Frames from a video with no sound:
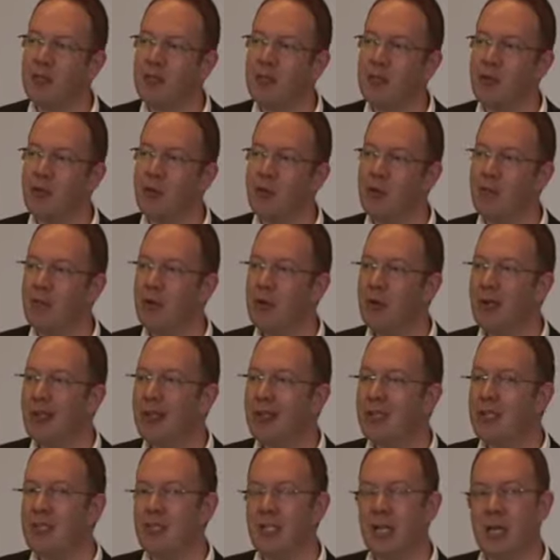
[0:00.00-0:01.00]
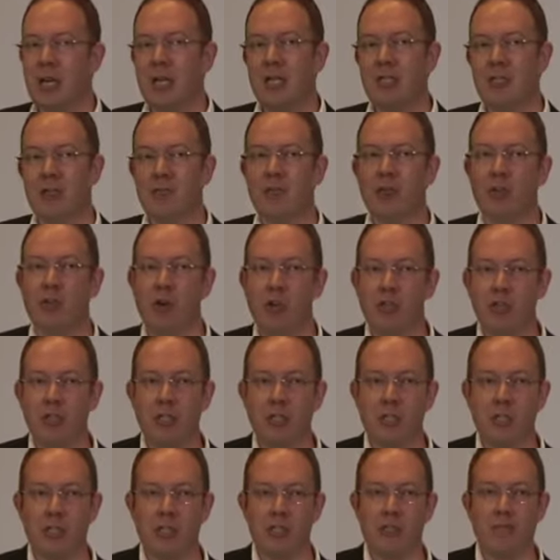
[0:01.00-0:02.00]
so if you look at the size of the
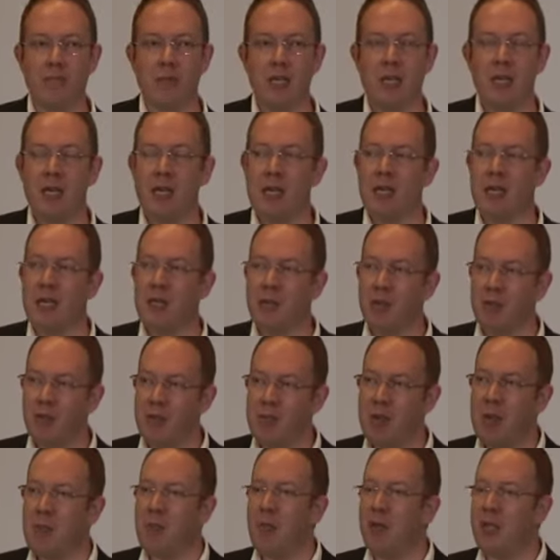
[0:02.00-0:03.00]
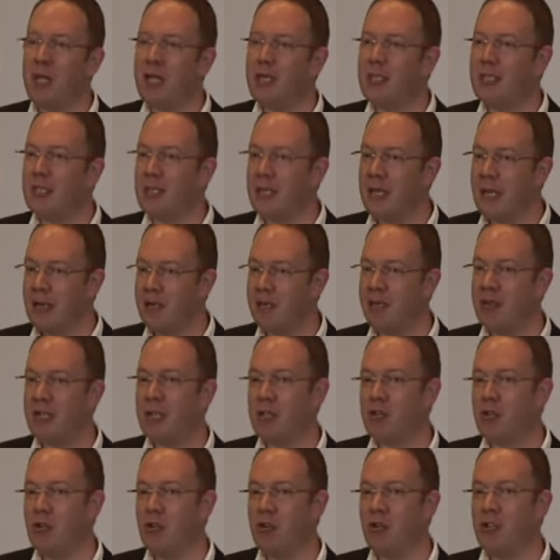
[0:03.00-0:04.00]
continent, you remember that the
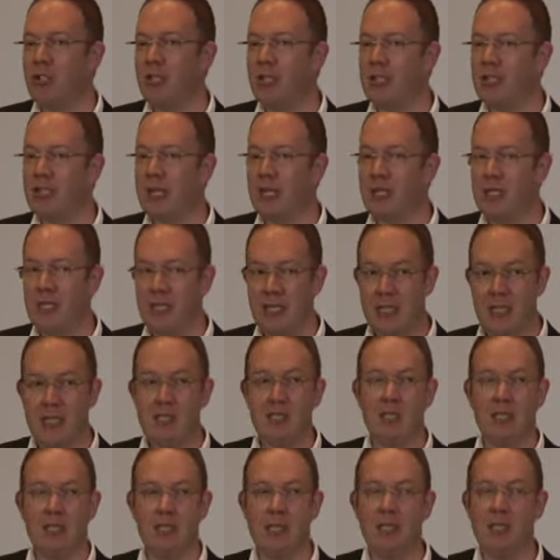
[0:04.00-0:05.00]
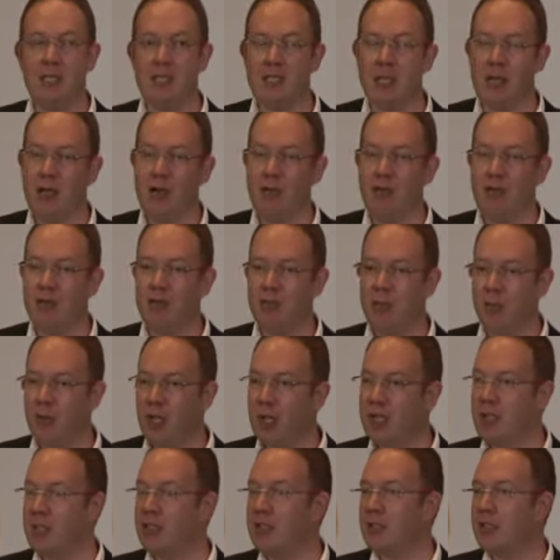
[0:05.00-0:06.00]
African continent can eat in itself
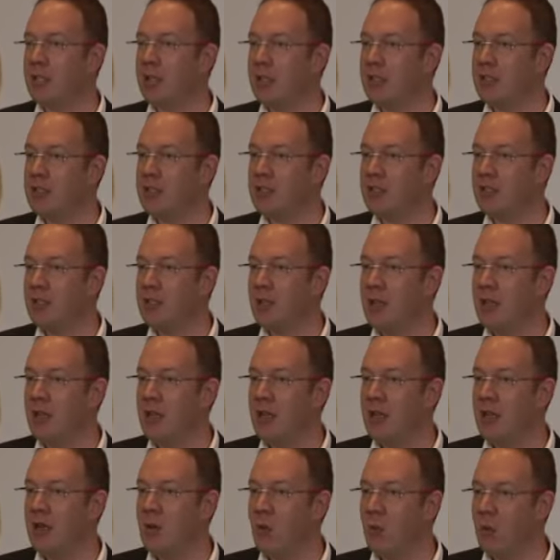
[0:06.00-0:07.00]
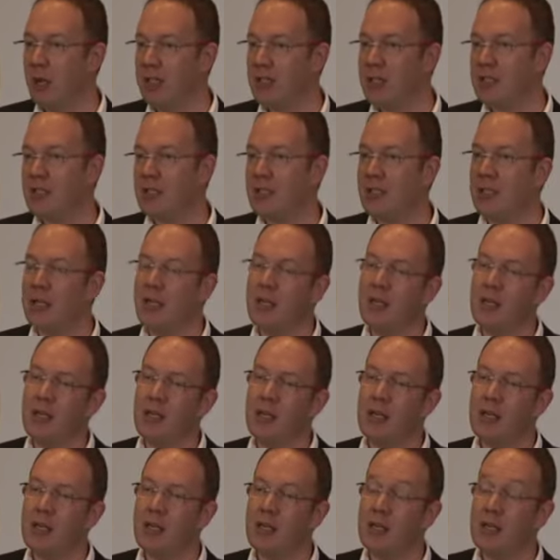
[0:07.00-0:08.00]
United States,
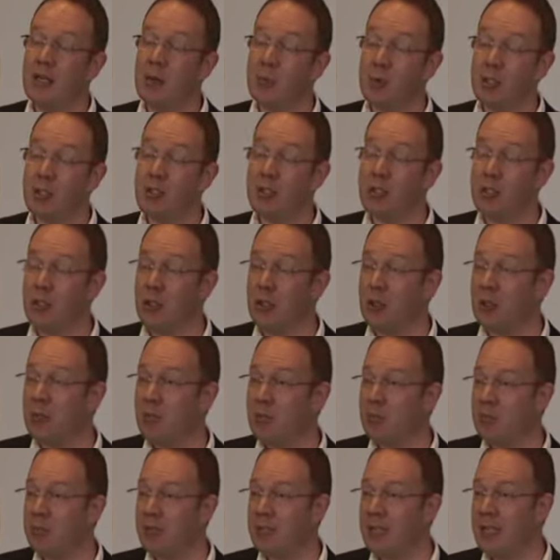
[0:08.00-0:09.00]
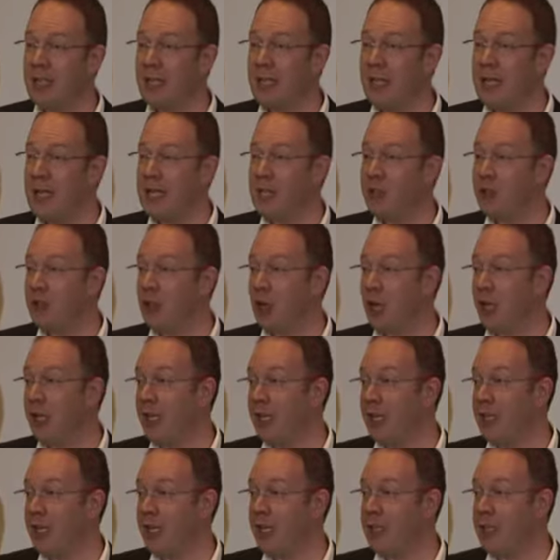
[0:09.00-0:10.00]
Western Europe,
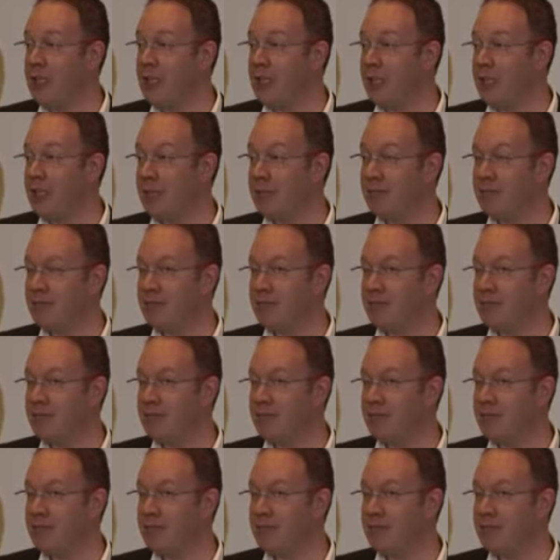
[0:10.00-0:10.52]
China and India.